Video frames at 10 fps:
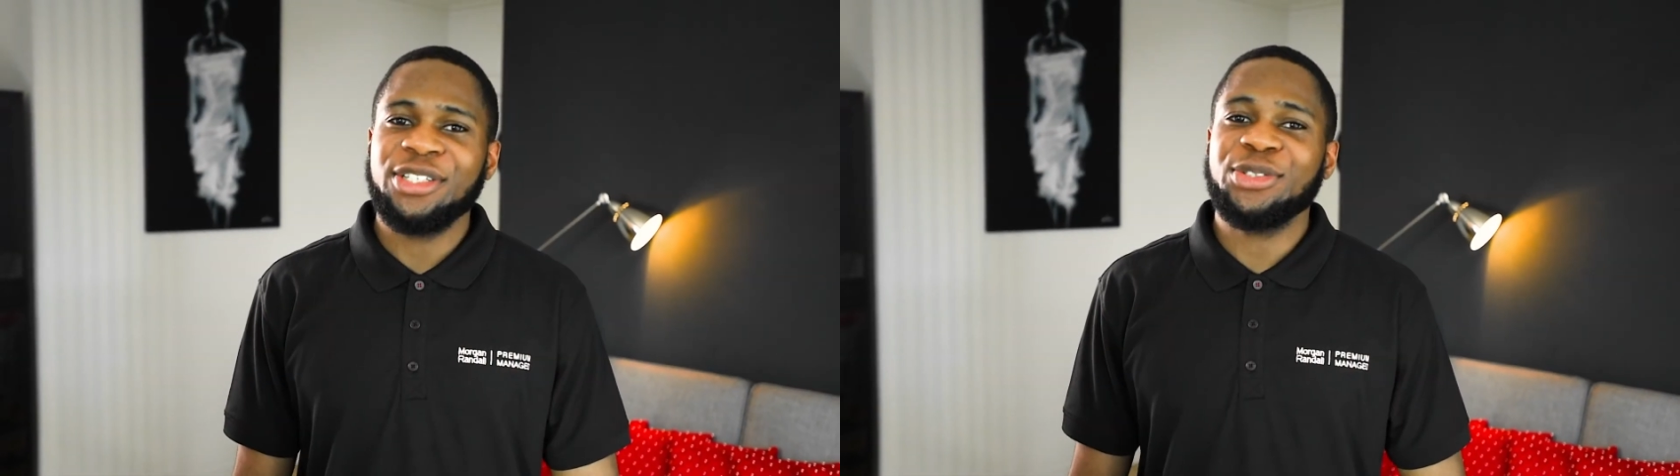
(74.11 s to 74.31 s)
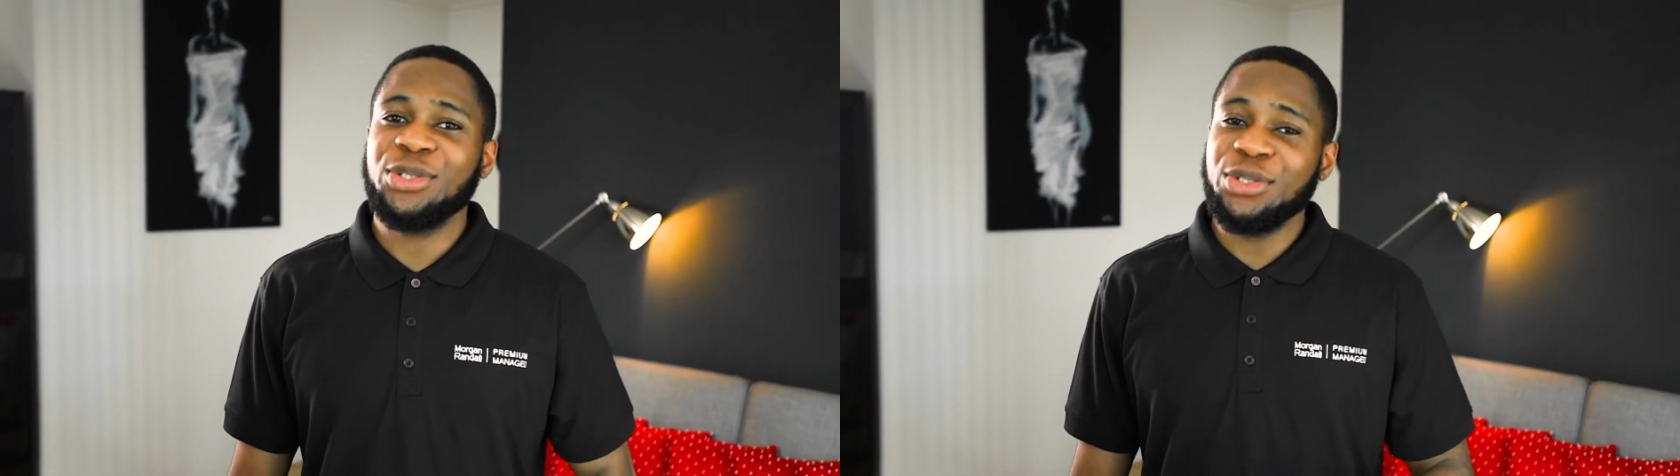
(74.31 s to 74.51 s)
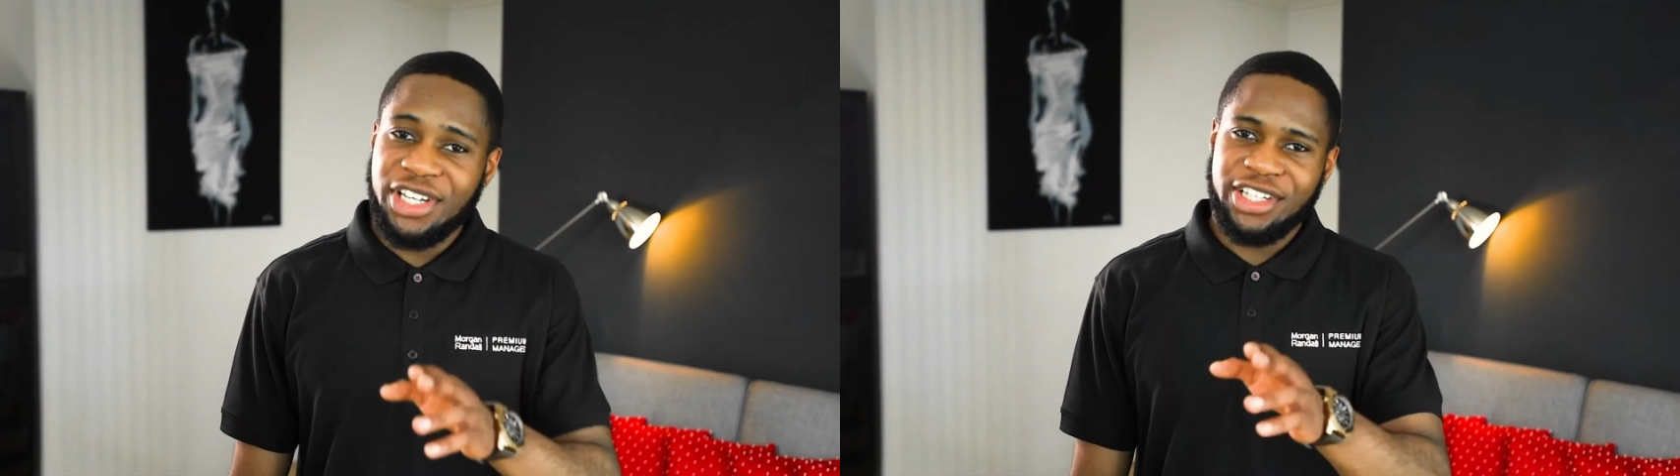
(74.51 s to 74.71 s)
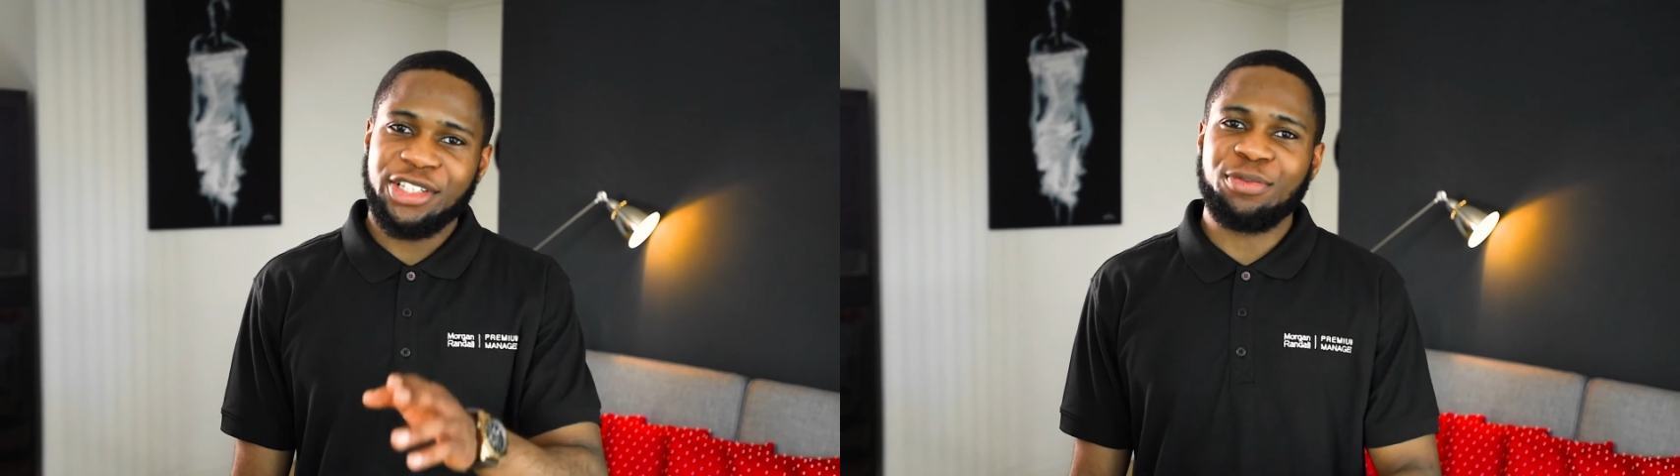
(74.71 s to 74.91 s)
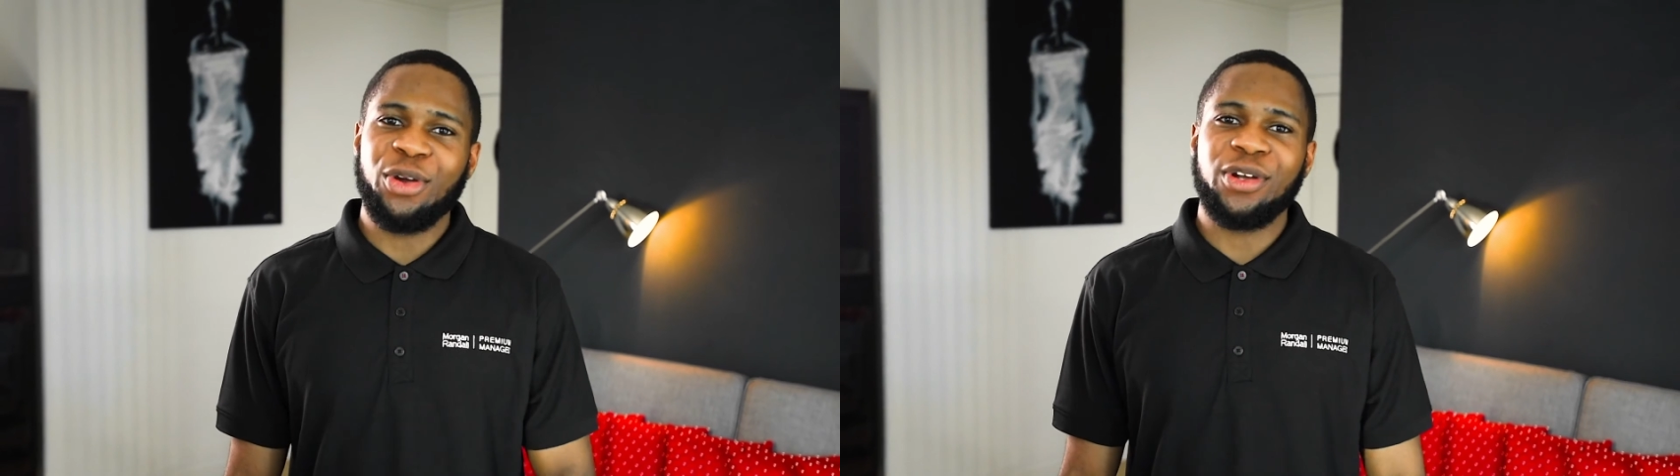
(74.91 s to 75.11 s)
Do check your
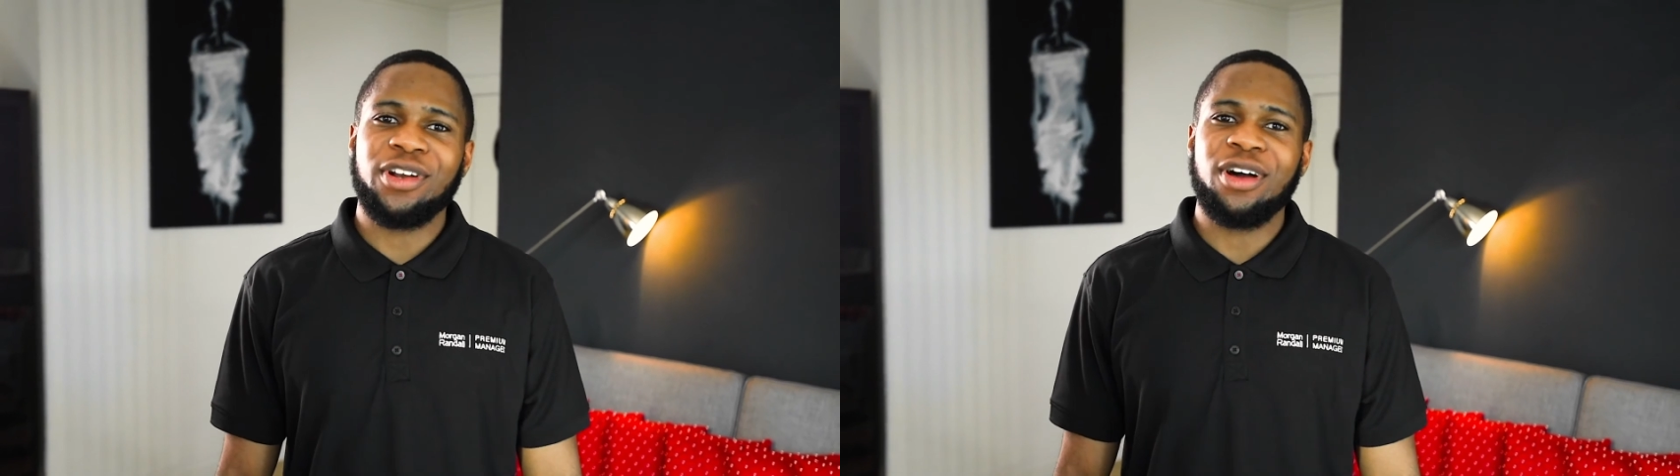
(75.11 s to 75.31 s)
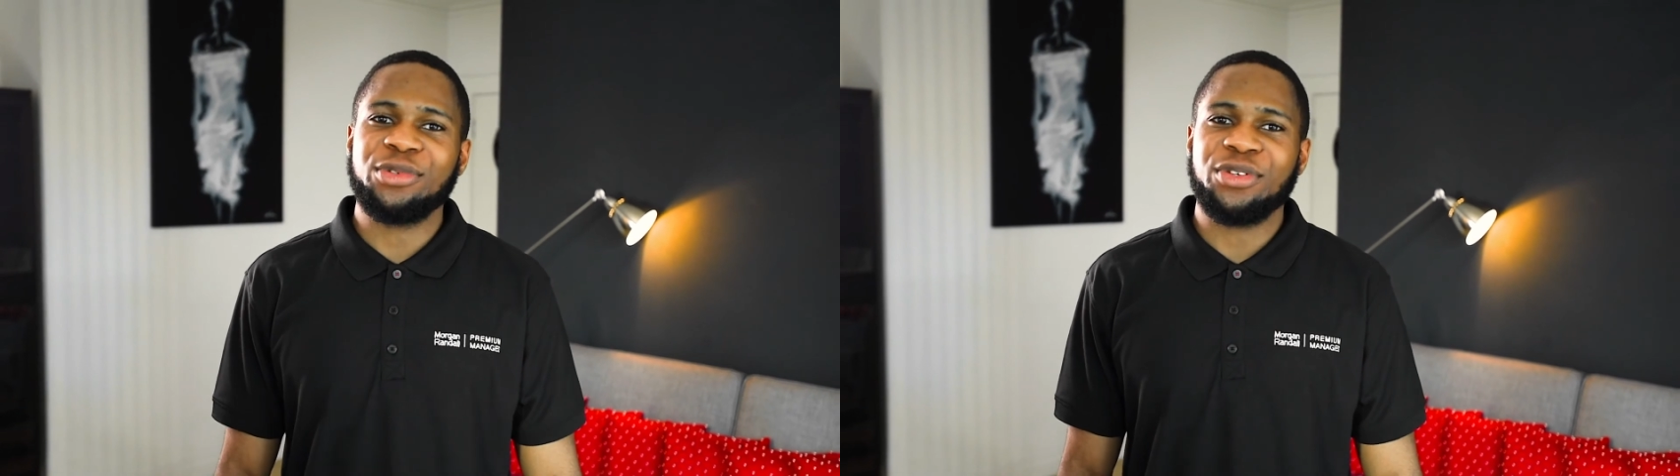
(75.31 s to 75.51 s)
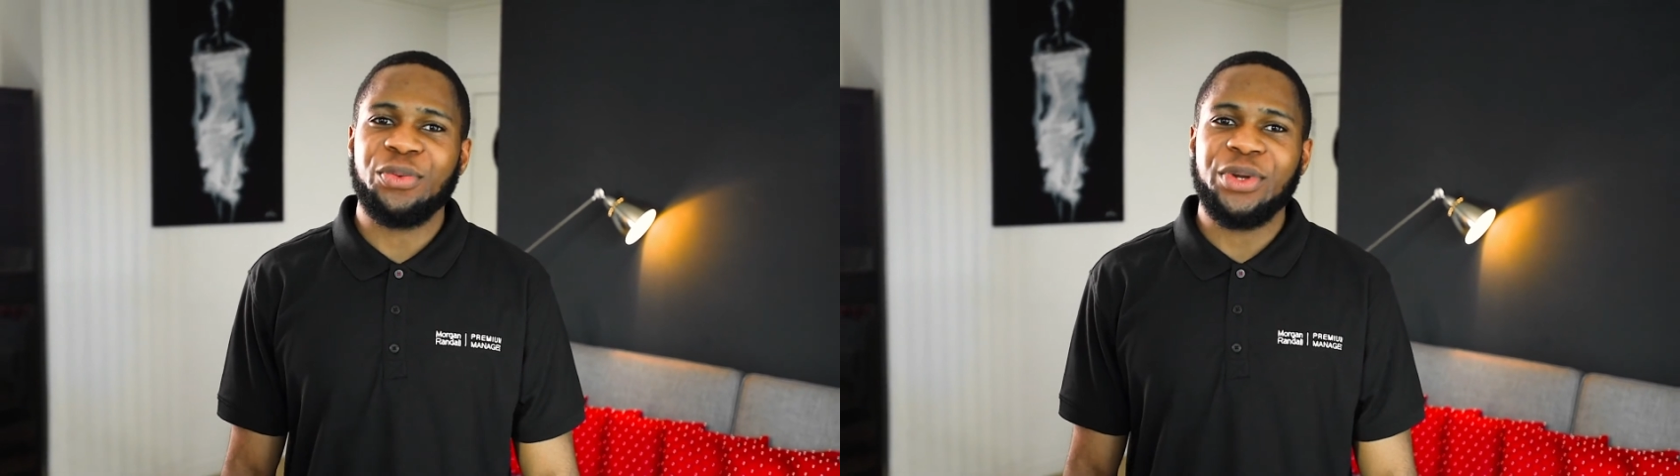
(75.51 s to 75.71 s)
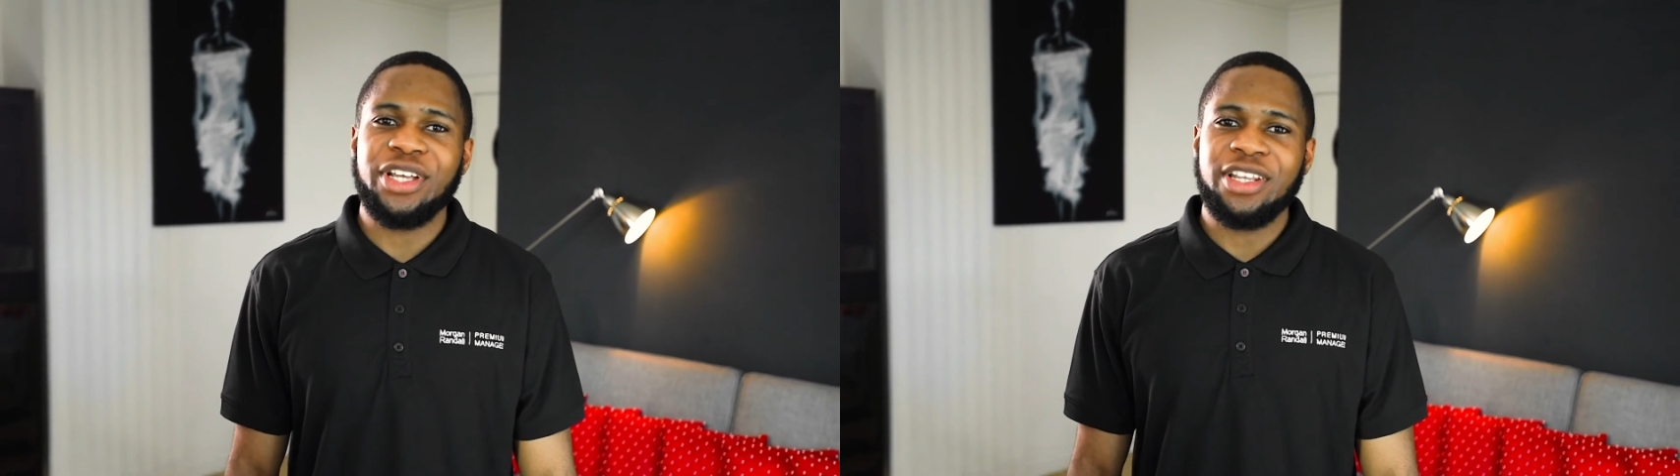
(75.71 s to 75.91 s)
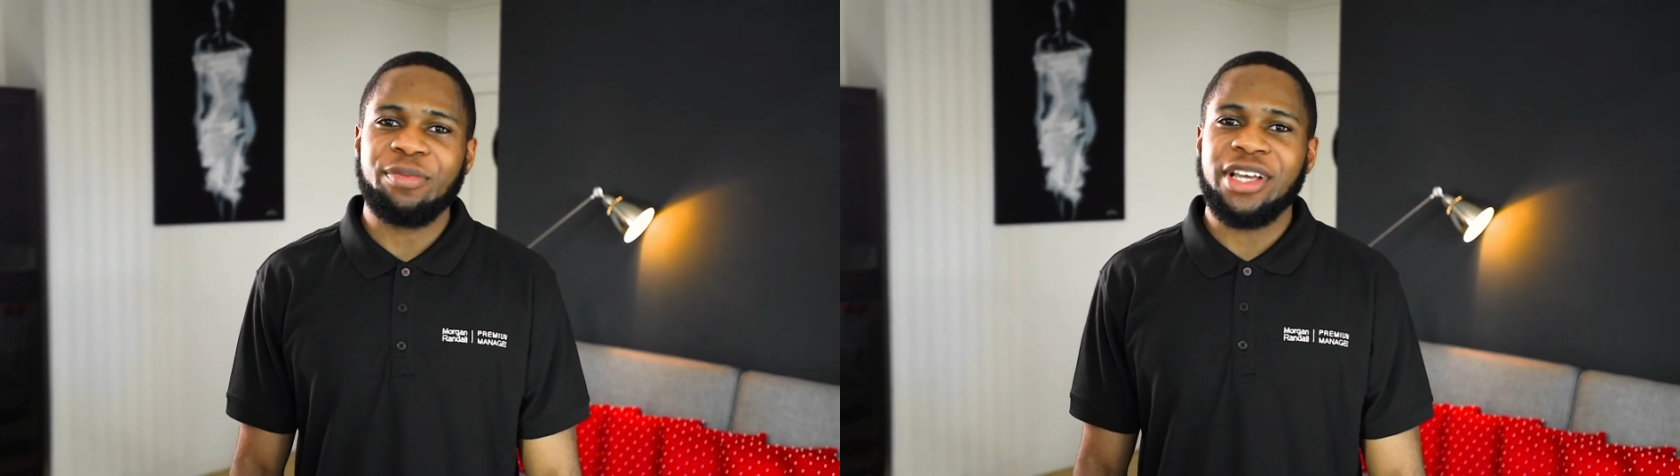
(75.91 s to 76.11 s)
smoke alarms on a
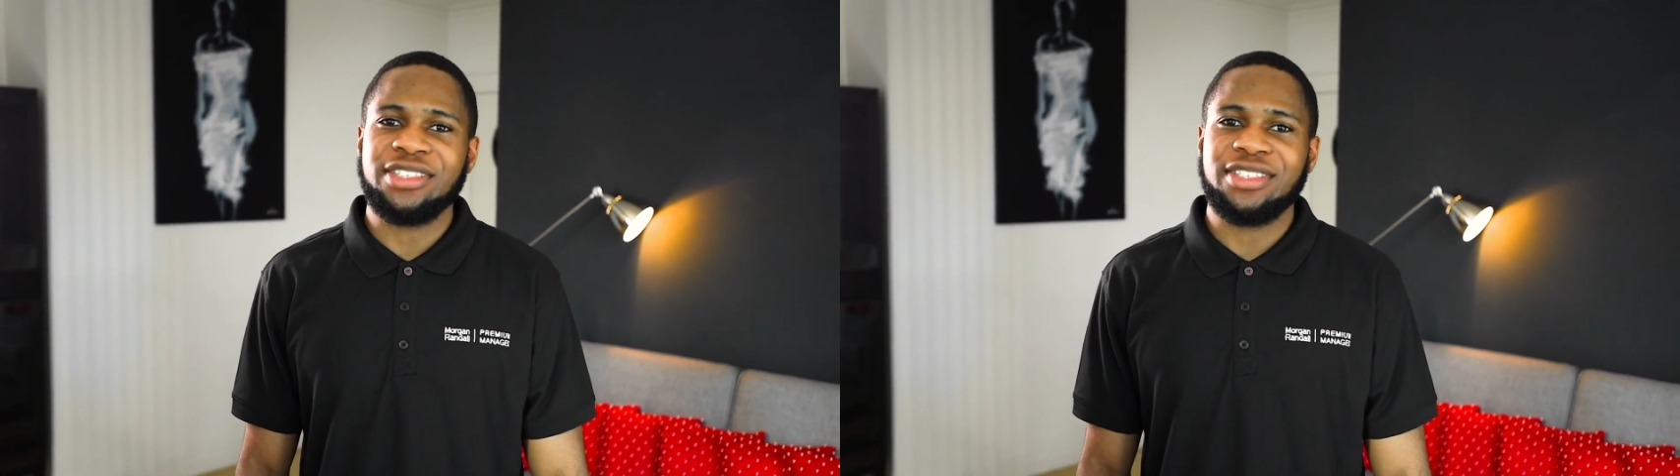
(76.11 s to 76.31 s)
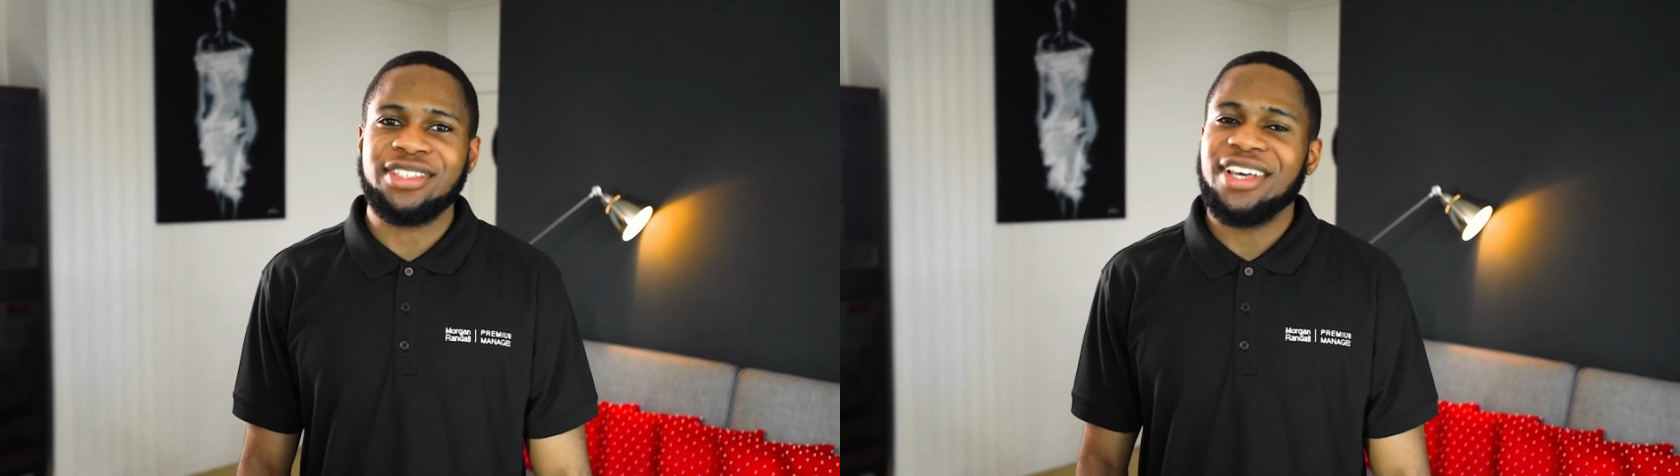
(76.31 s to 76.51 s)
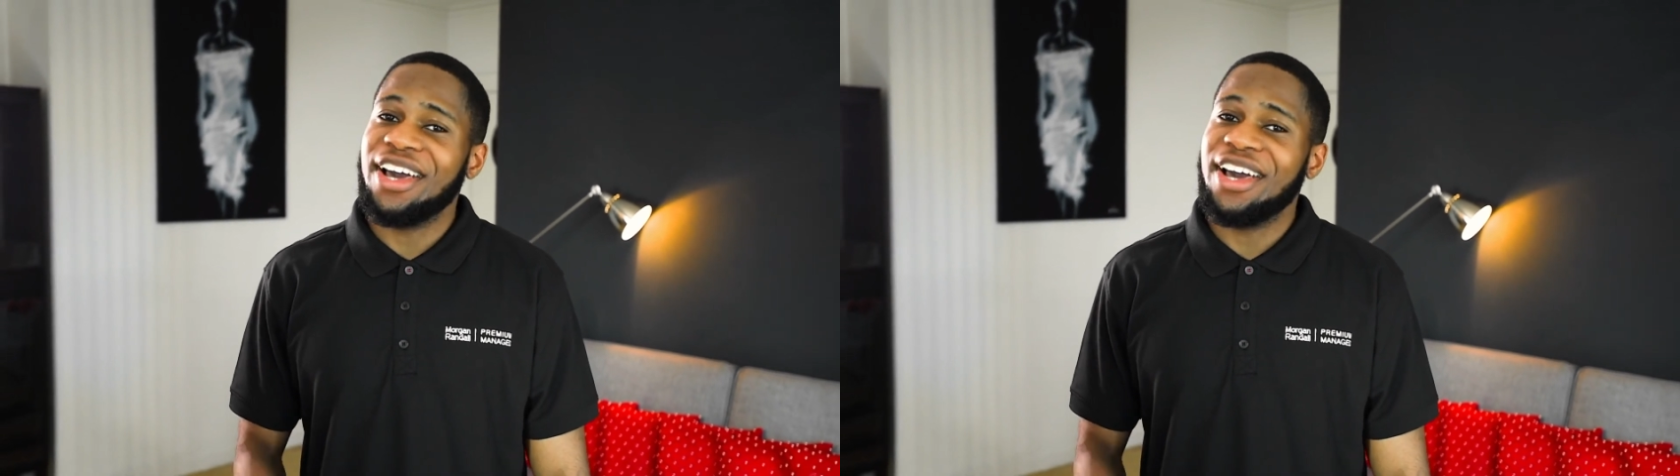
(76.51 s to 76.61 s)
weekly basis,